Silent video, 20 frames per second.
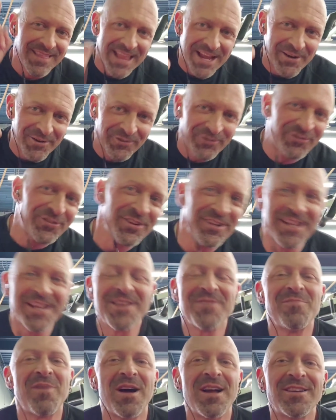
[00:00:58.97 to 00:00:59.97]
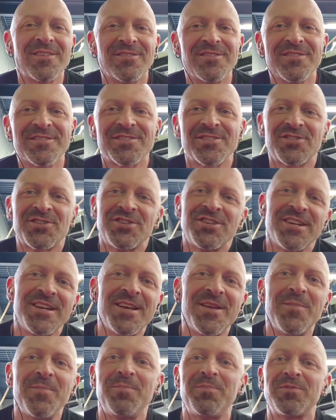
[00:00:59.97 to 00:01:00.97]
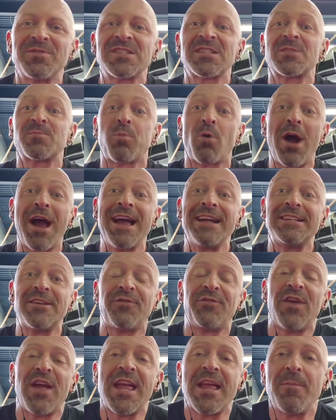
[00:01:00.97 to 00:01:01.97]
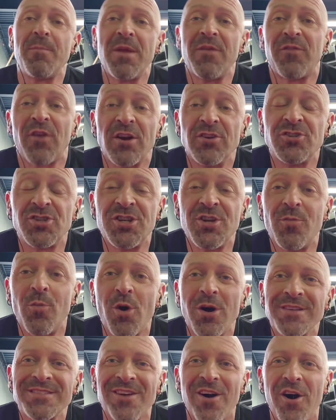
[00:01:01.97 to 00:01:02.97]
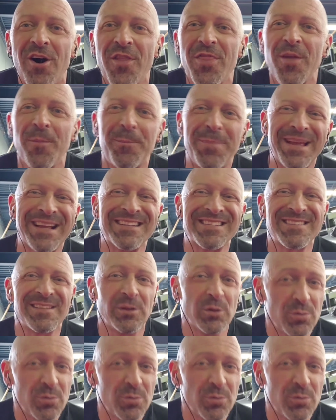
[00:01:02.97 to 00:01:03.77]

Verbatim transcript: There's Jillian Michaels. She sprang to fame because she was on The Biggest